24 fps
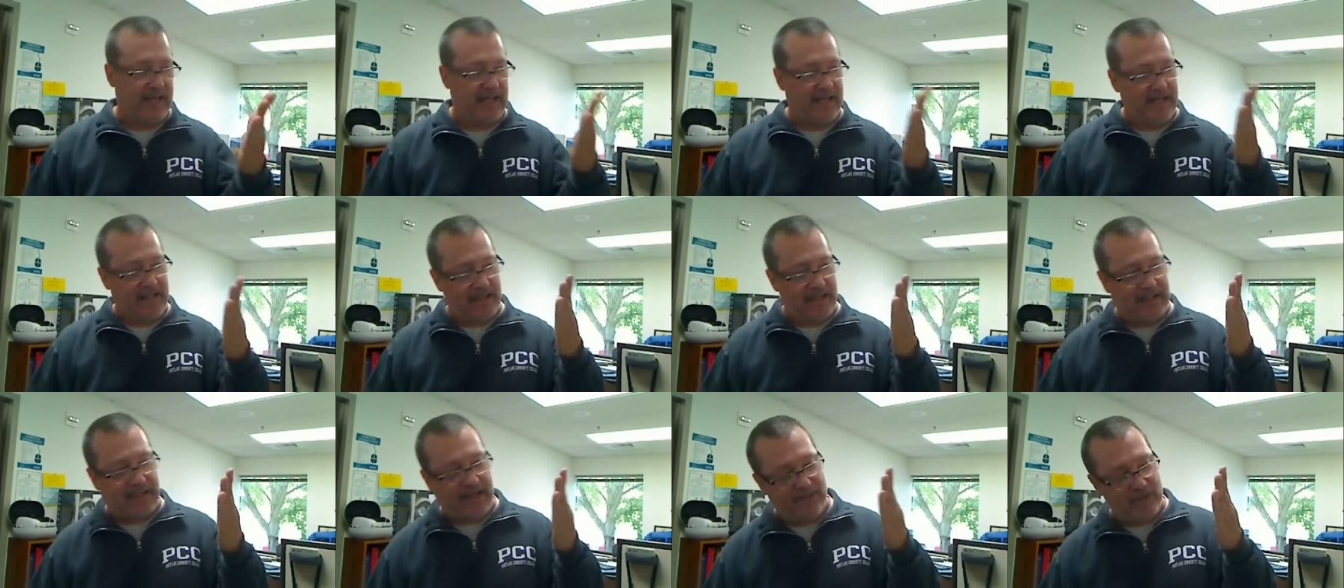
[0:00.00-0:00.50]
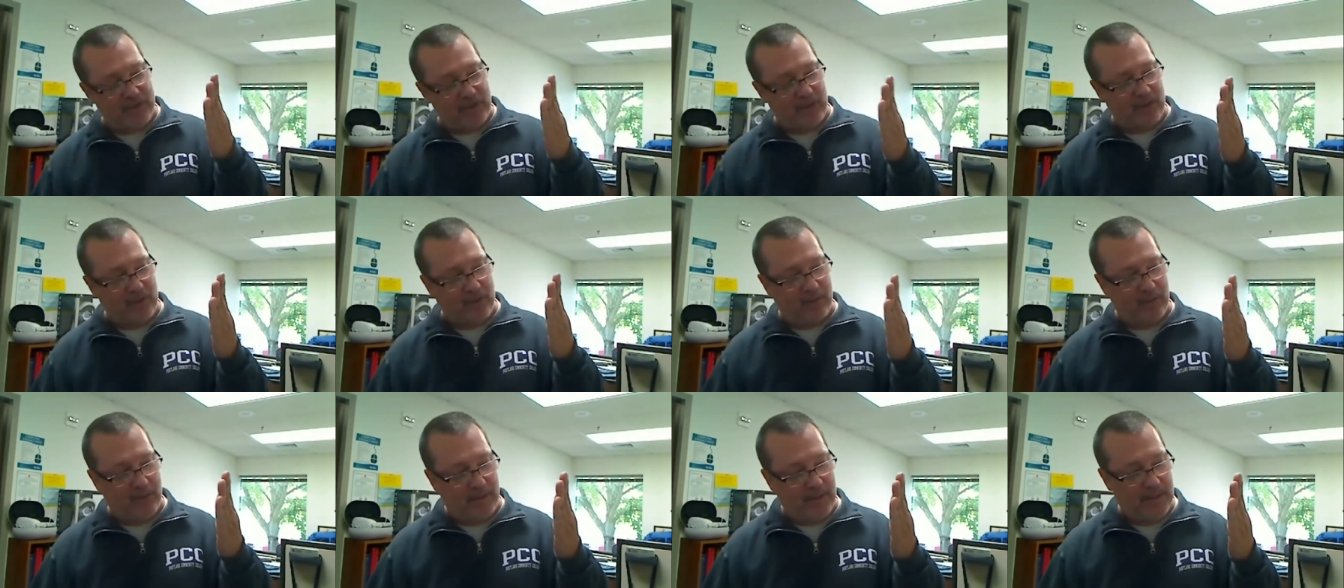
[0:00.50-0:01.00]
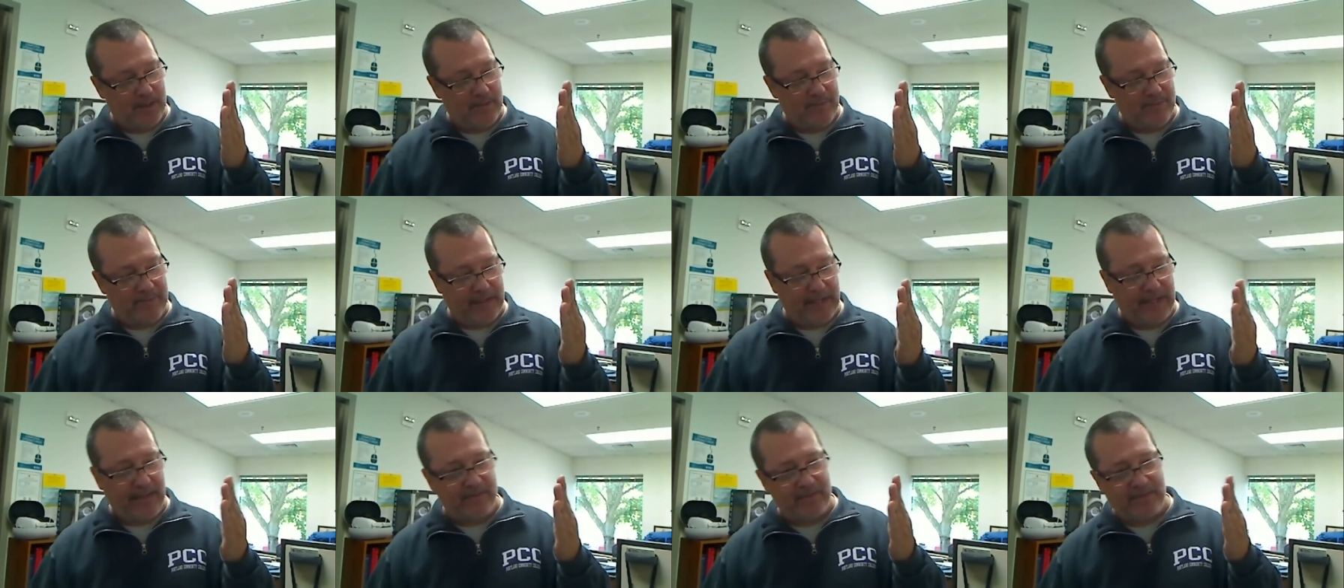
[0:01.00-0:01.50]
And it gives
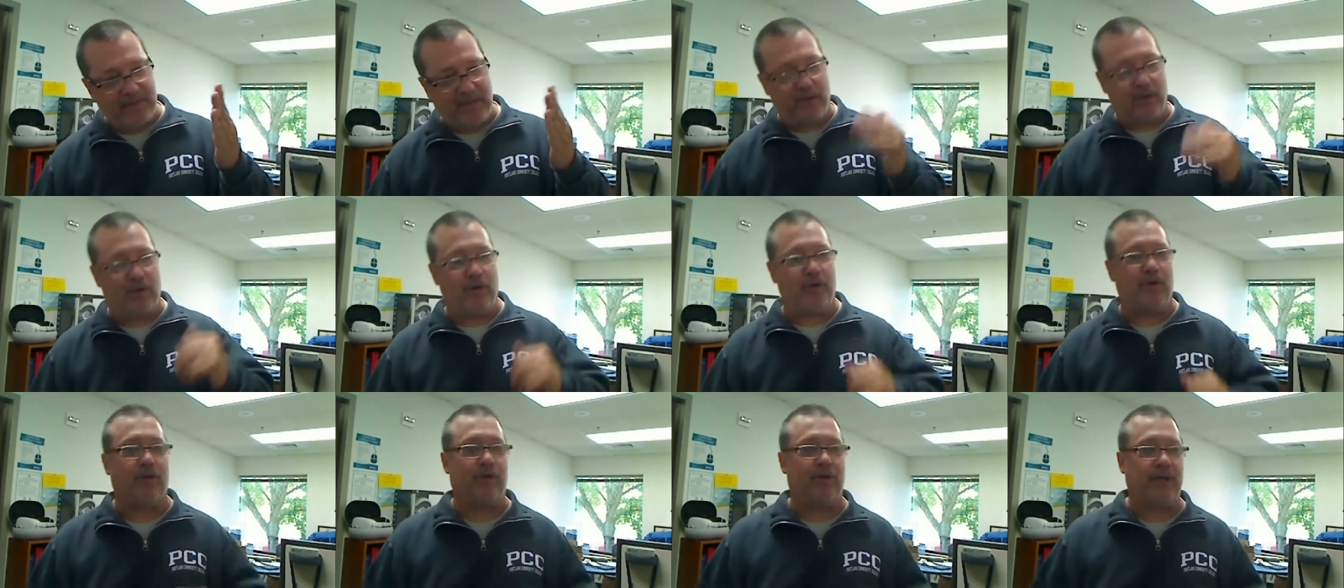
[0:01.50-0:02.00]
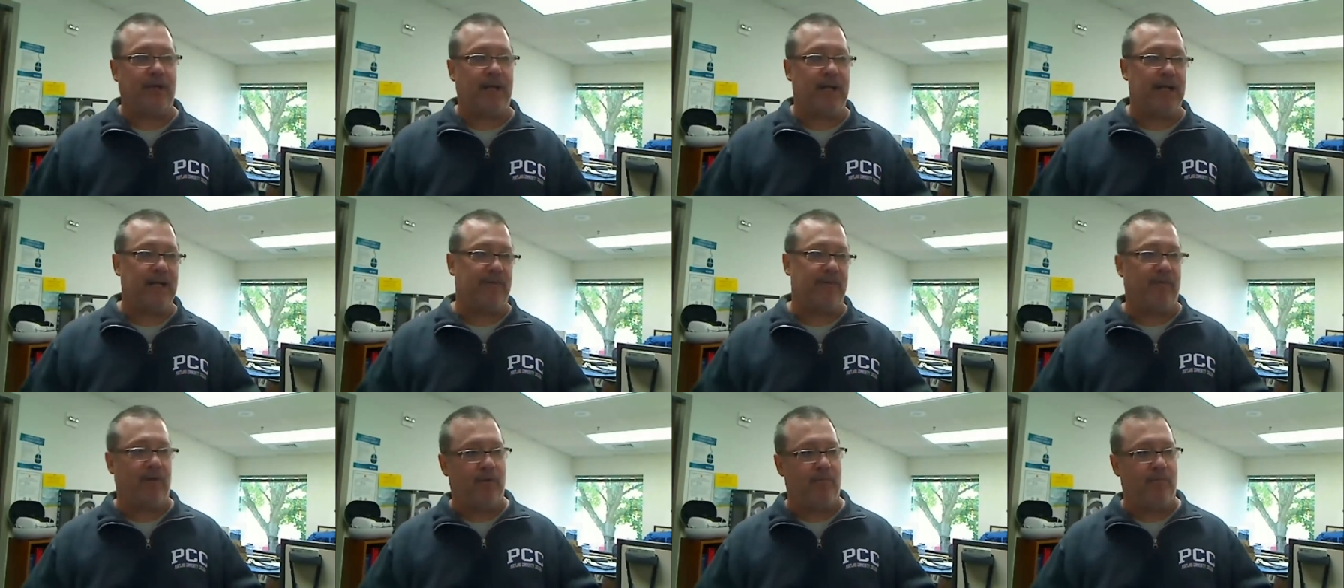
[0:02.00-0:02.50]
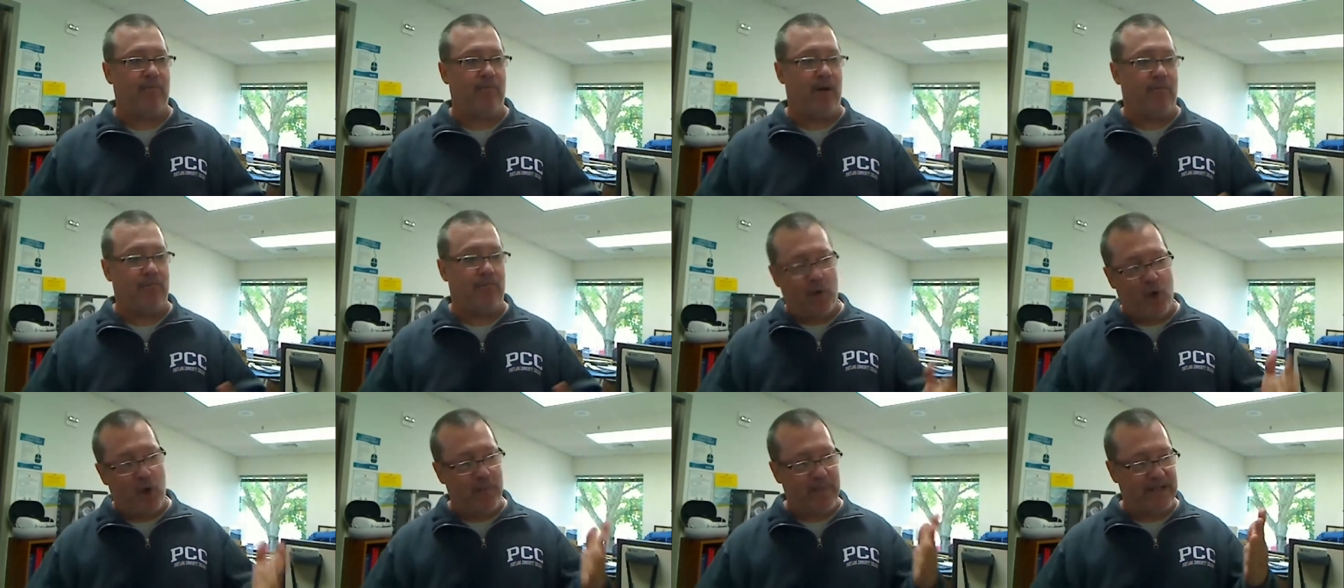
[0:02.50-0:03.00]
the learner kind of a
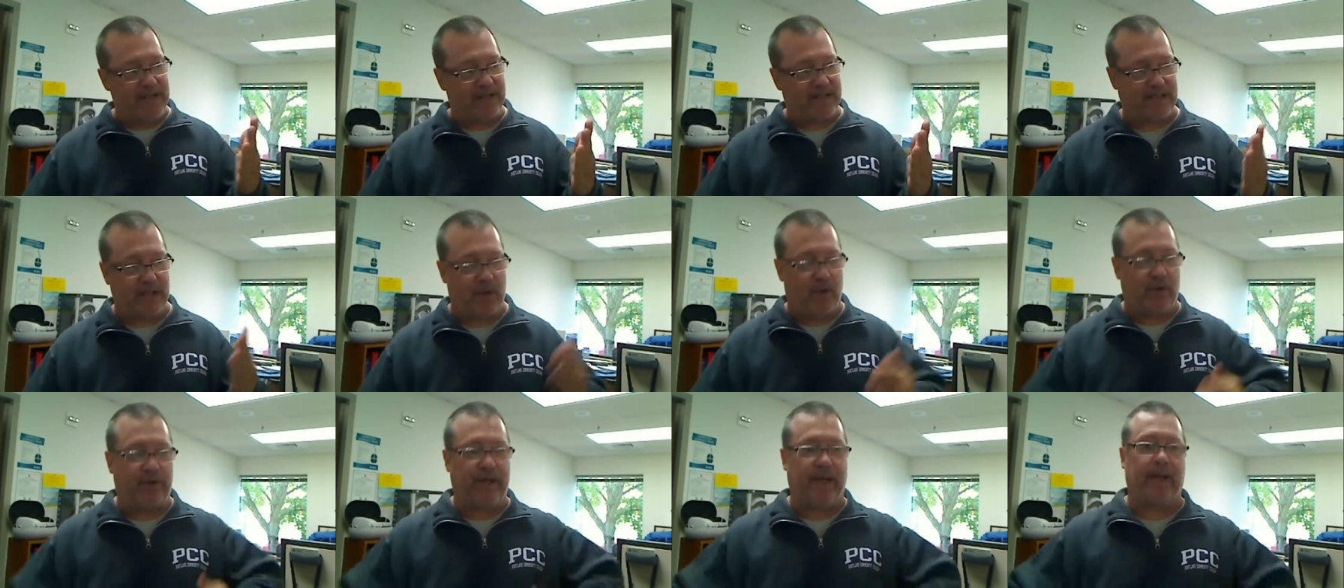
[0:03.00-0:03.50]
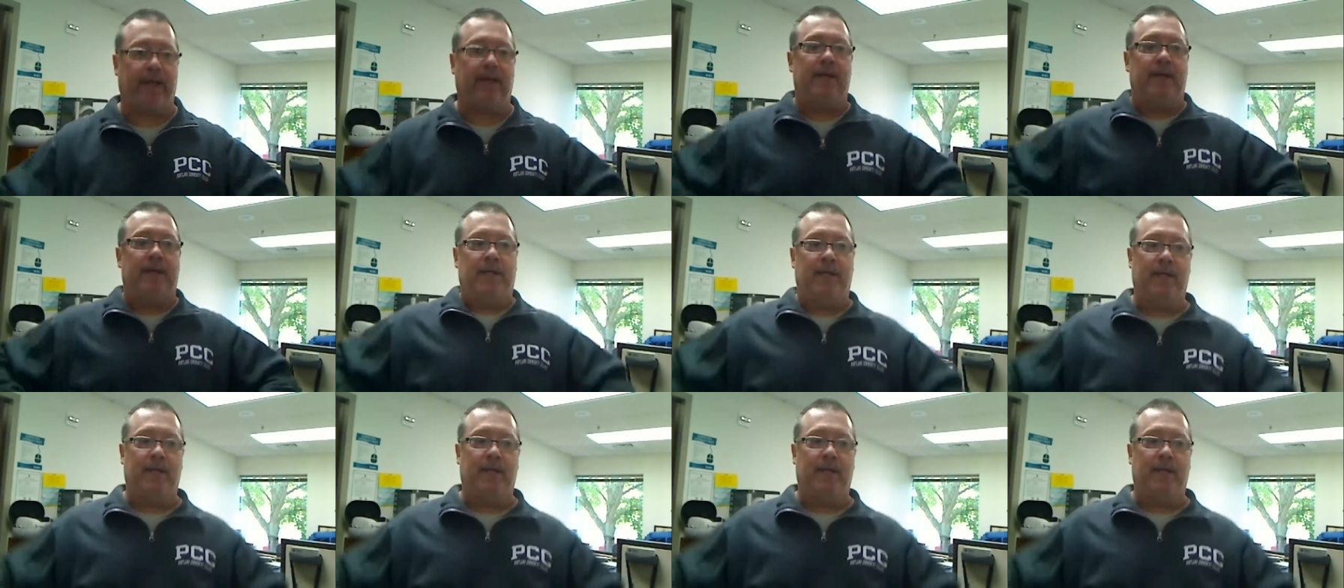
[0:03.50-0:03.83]
moment to say, okay,